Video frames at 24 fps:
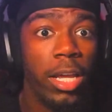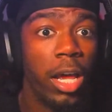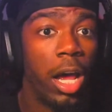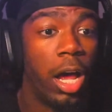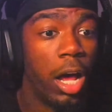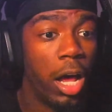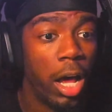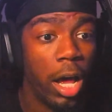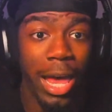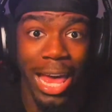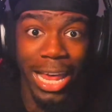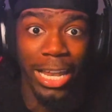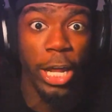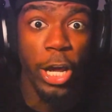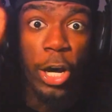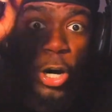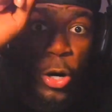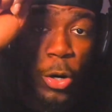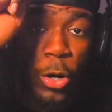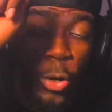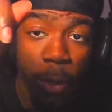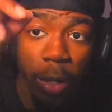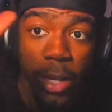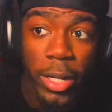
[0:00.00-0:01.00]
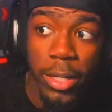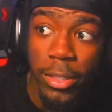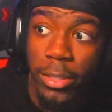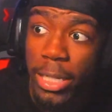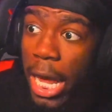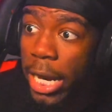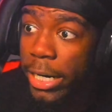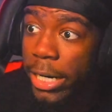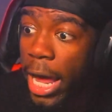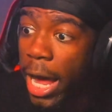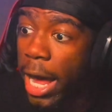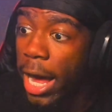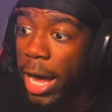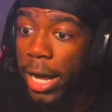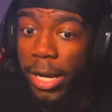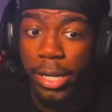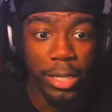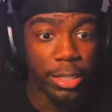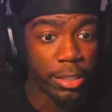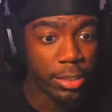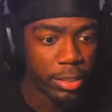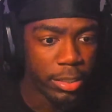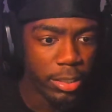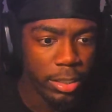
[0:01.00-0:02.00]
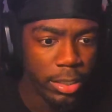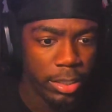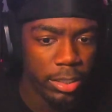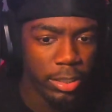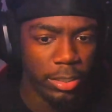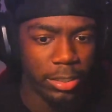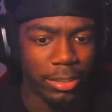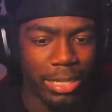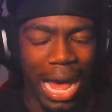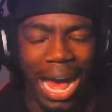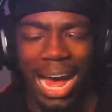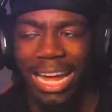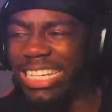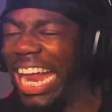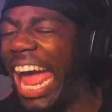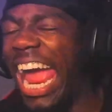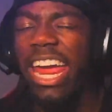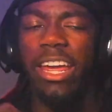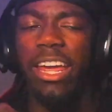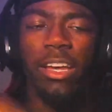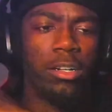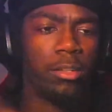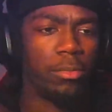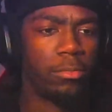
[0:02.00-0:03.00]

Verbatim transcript: Hello. Knock, knock. God damn.